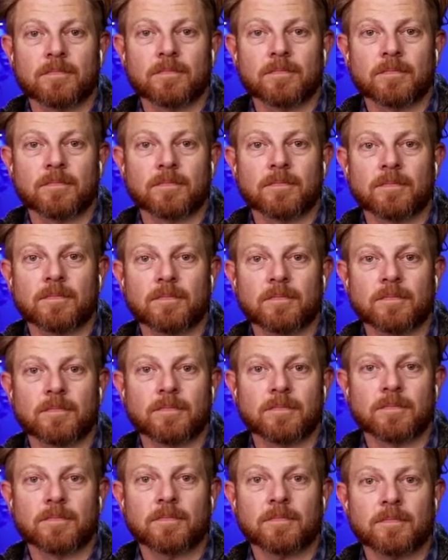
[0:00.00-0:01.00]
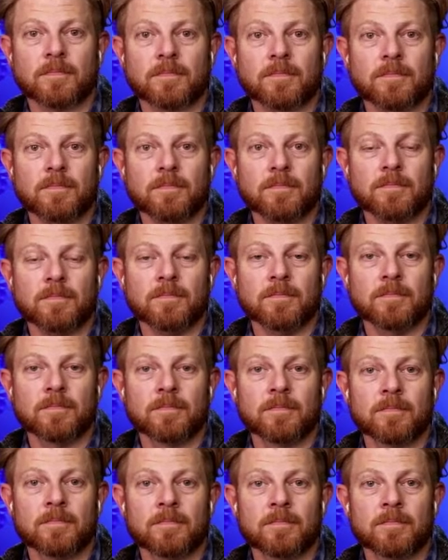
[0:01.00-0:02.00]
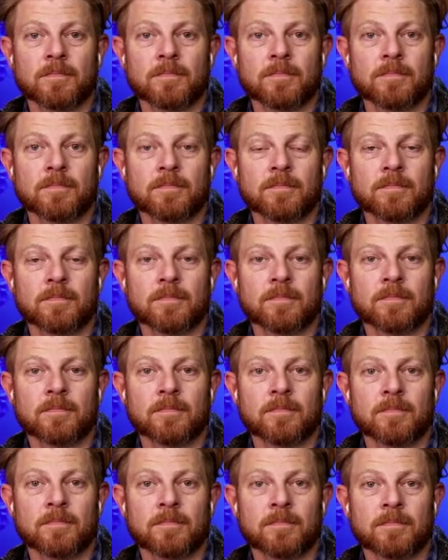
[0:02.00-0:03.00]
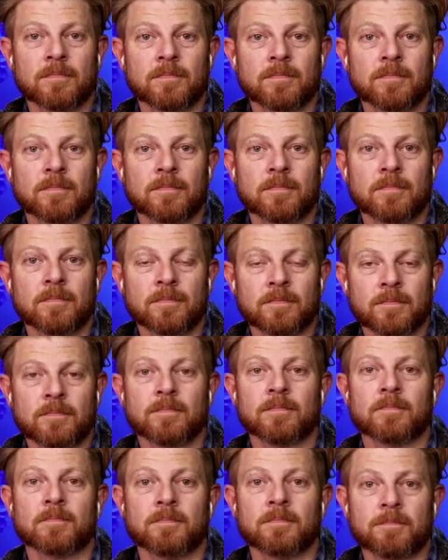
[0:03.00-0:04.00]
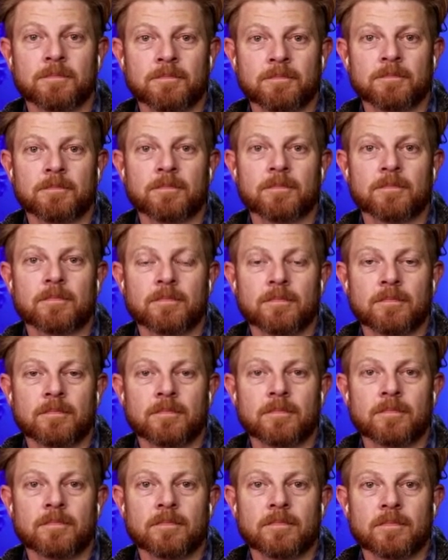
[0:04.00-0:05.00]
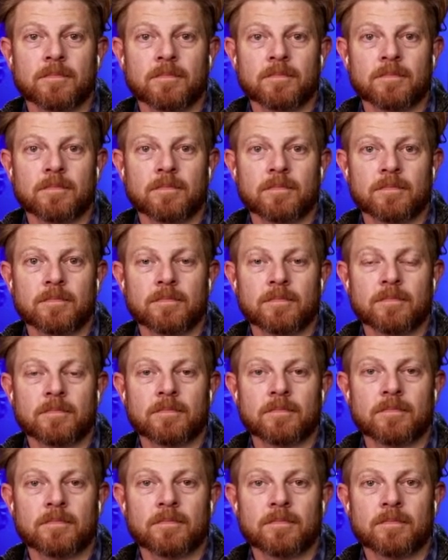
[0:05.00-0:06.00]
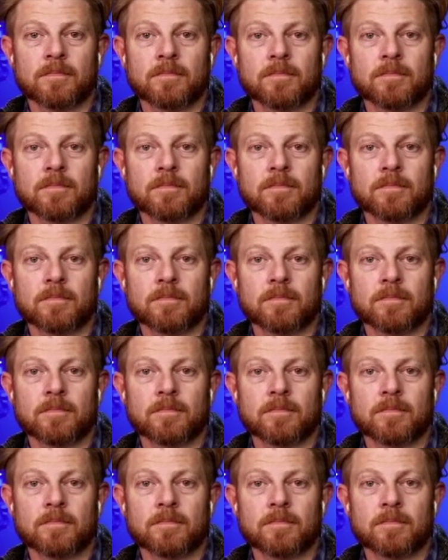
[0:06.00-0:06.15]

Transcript: [no speech]